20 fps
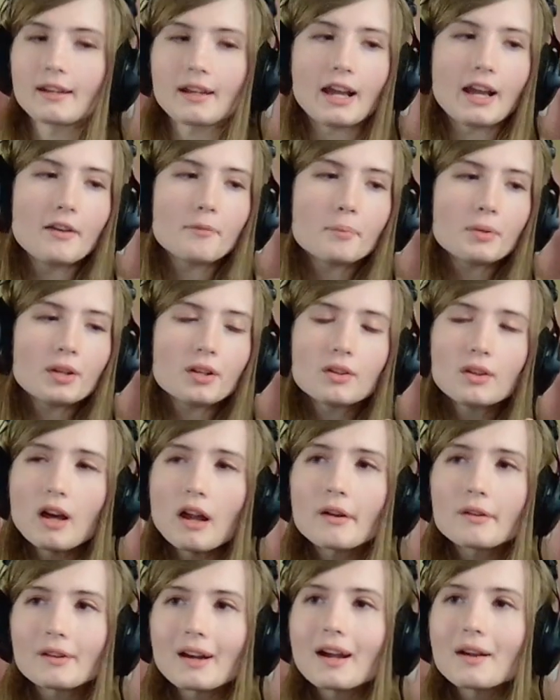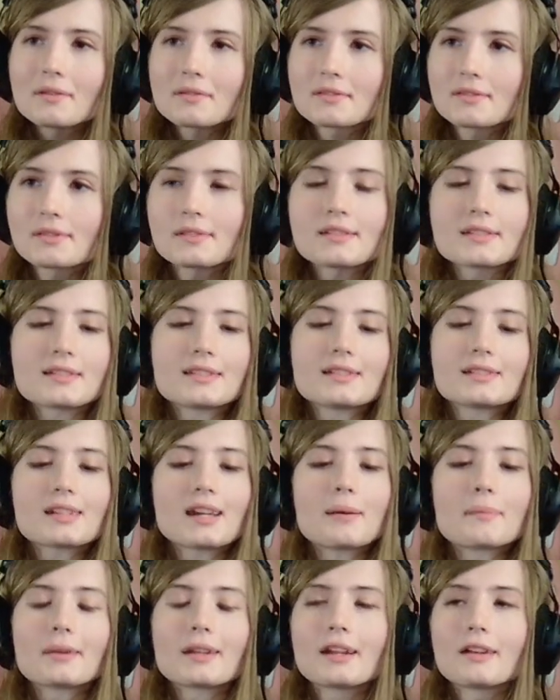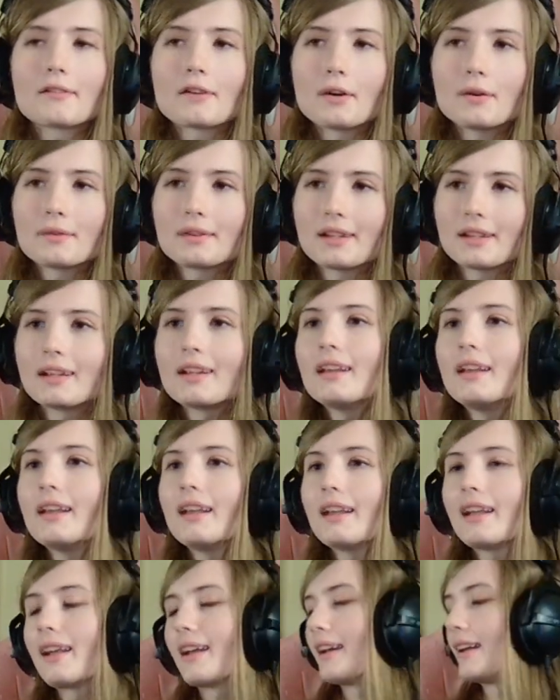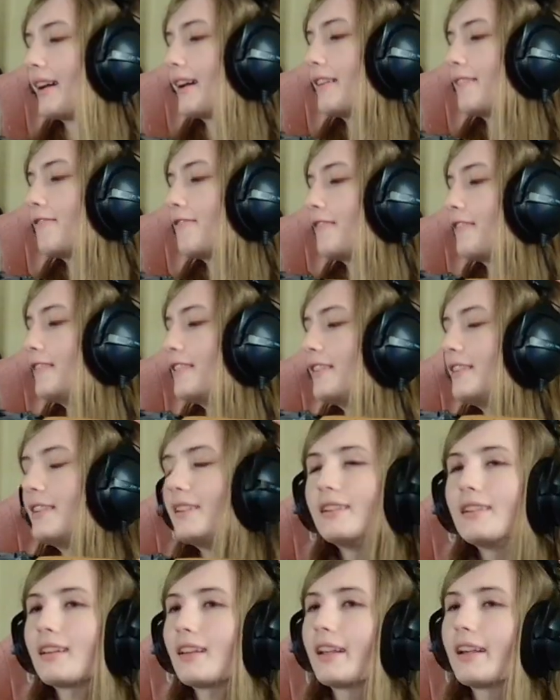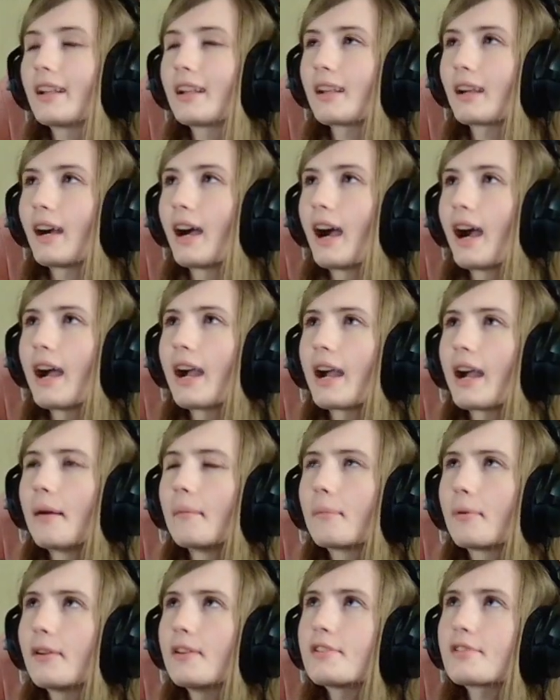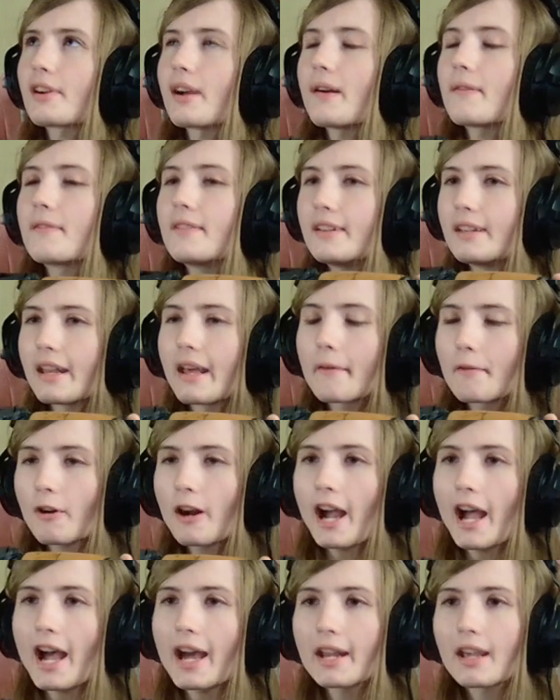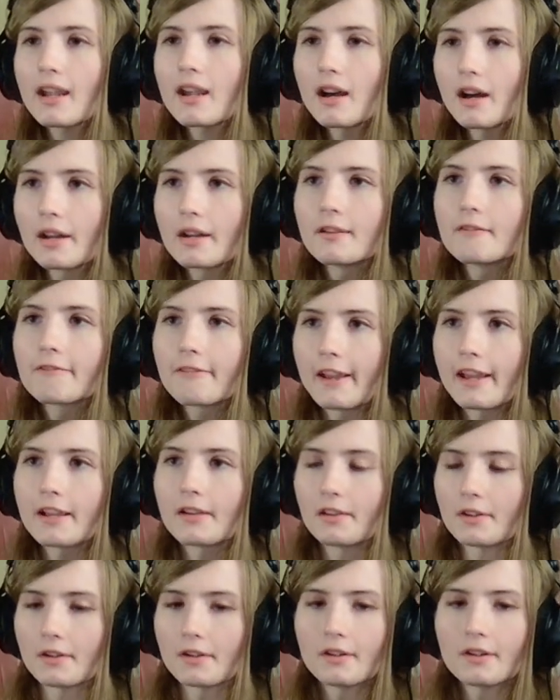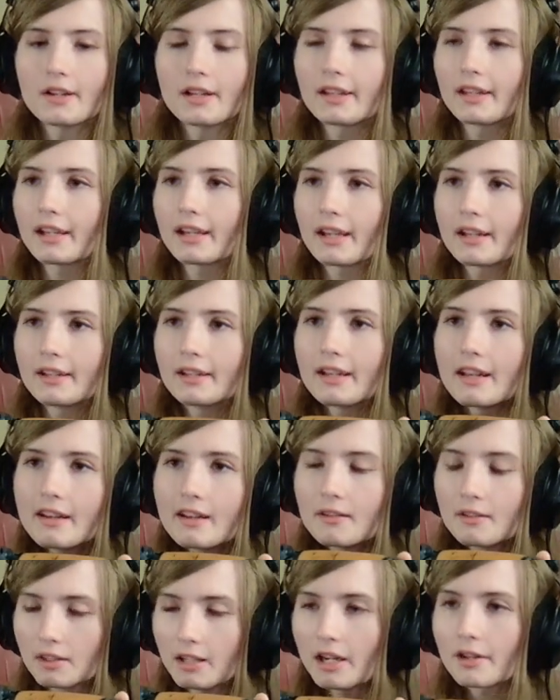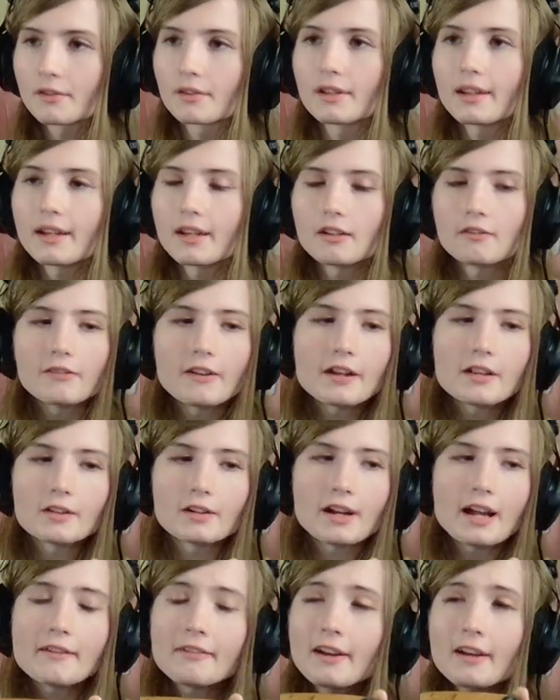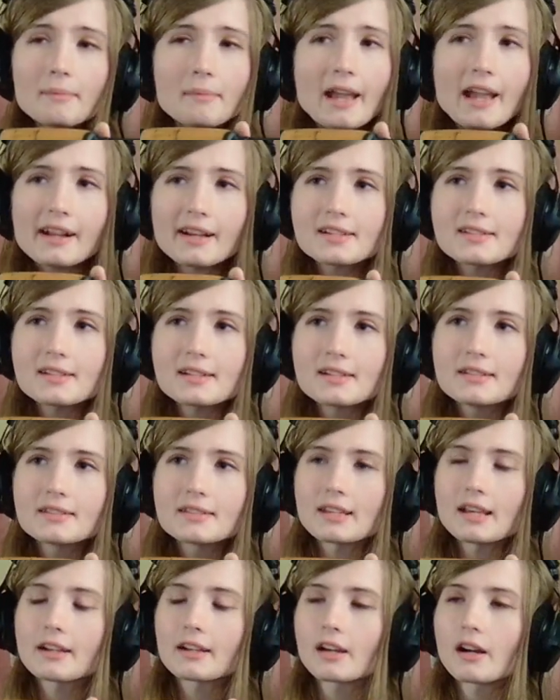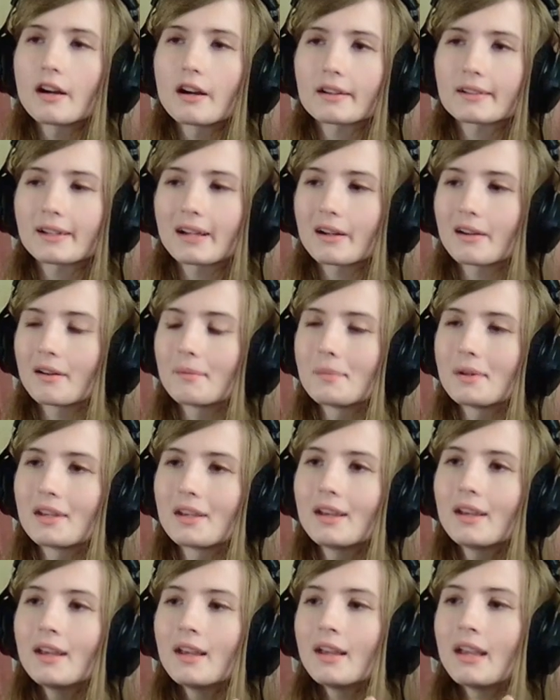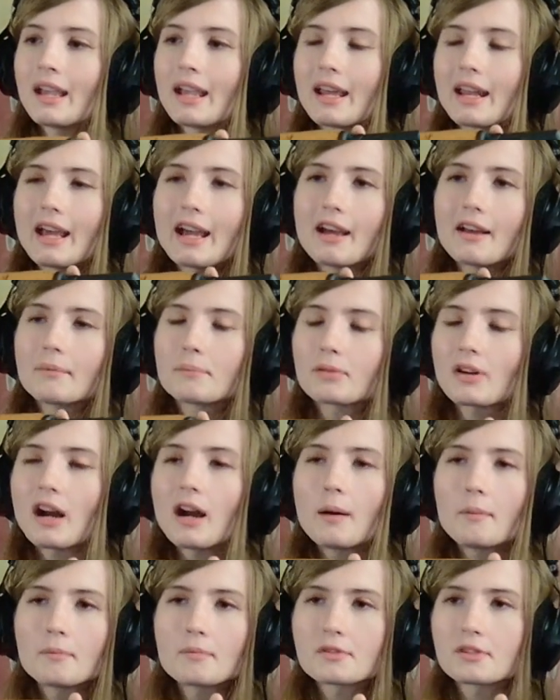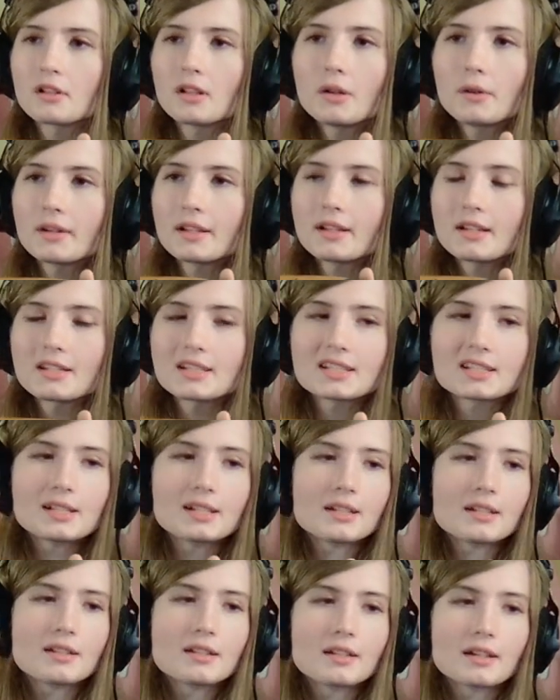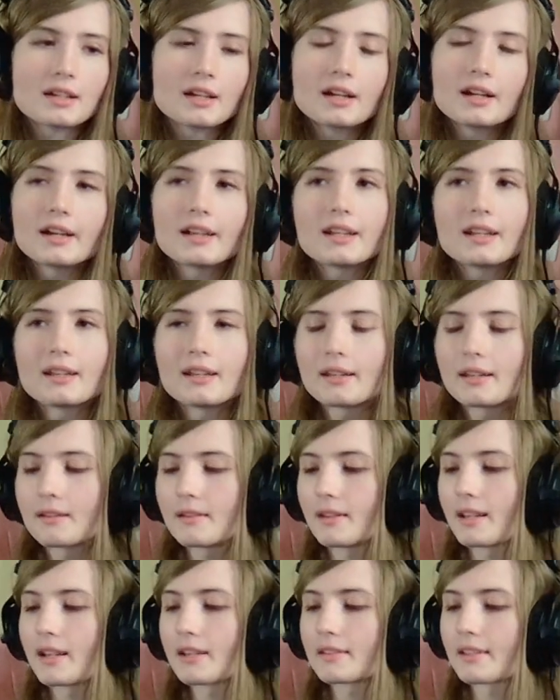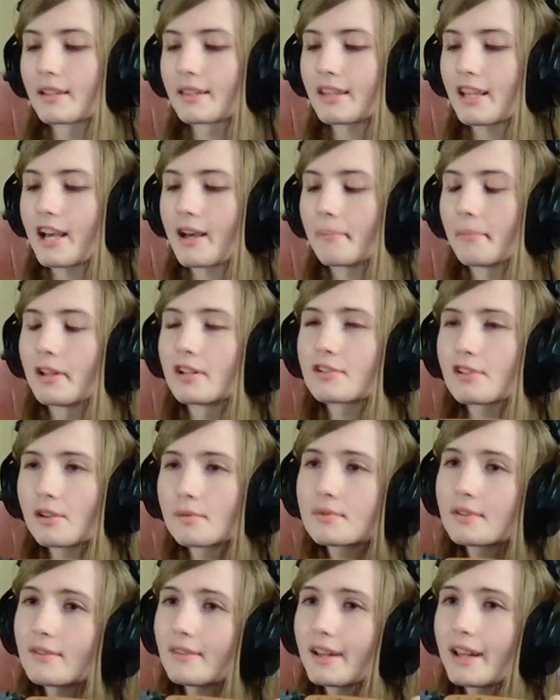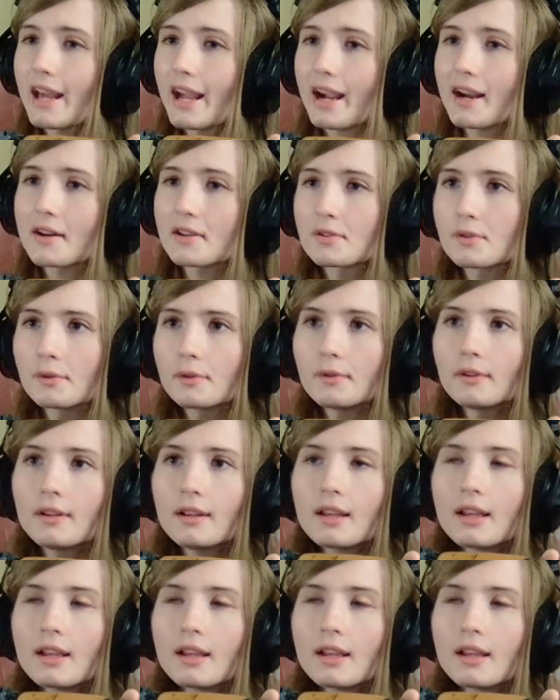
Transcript: I've put a lot of rounds through this in the time that I've owned it, and I'm pretty sure I've never had a gun failure, like a gun-related failure. I've had magazines that conked out on me and had problems loading into the gun and things like that. But in terms of an actual,